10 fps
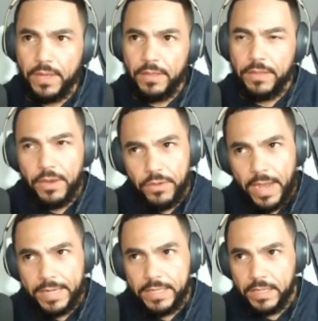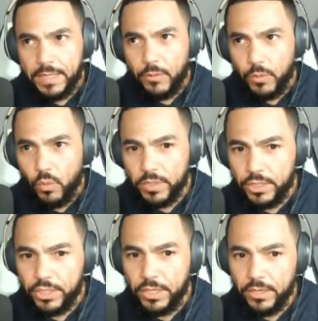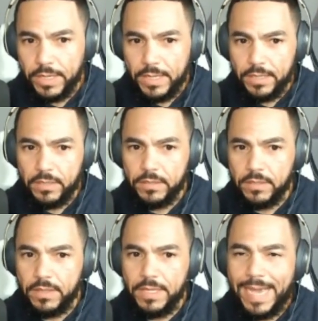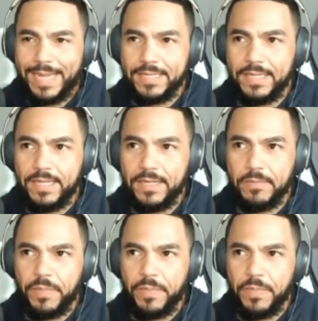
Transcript: The other idea that we want to share is the idea